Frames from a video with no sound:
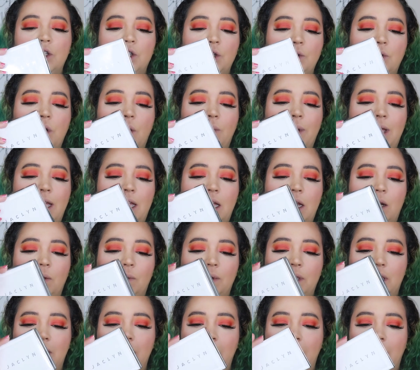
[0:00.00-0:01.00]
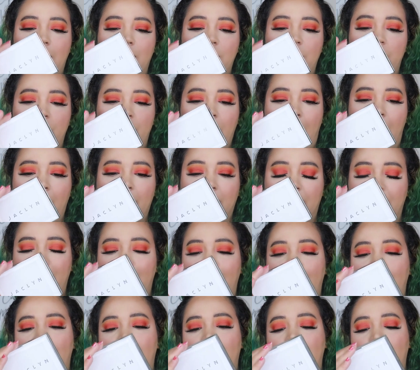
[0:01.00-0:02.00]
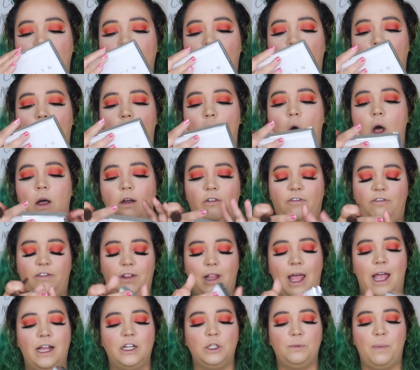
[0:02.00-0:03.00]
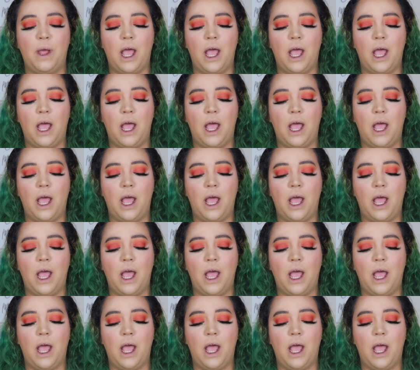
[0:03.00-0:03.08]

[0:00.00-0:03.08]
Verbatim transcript: to go in with the Jaclyn Hill Flash